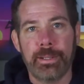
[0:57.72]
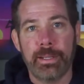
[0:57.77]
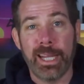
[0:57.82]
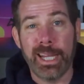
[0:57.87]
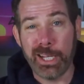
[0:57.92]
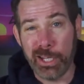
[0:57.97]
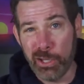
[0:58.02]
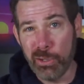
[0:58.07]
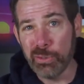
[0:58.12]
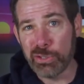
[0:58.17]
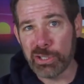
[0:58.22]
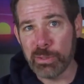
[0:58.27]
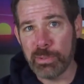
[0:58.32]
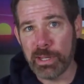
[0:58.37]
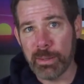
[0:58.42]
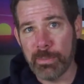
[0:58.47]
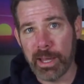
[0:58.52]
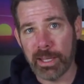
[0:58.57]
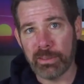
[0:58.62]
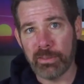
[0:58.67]
It used to be
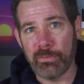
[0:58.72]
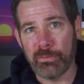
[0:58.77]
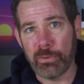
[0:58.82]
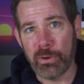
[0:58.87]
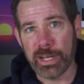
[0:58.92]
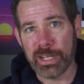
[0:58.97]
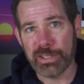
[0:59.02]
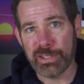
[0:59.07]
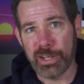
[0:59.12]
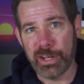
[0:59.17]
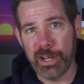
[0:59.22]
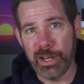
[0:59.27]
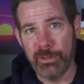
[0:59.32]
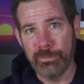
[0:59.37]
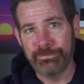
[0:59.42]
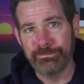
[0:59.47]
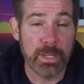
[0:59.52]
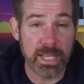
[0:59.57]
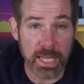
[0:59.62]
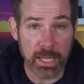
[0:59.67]
about the freaks,
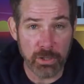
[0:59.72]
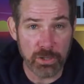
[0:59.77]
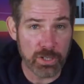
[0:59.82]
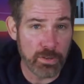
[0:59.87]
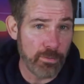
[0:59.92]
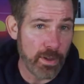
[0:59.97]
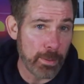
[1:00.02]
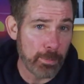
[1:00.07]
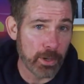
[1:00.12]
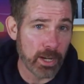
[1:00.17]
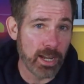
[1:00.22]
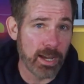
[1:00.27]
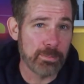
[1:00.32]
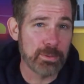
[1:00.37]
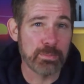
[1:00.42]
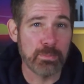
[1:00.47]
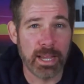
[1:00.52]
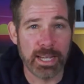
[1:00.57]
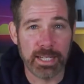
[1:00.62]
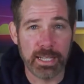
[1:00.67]
Beginners to vapor
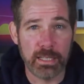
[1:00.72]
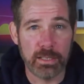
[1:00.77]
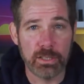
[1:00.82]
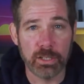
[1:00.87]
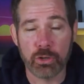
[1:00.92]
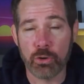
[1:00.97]
cups might need to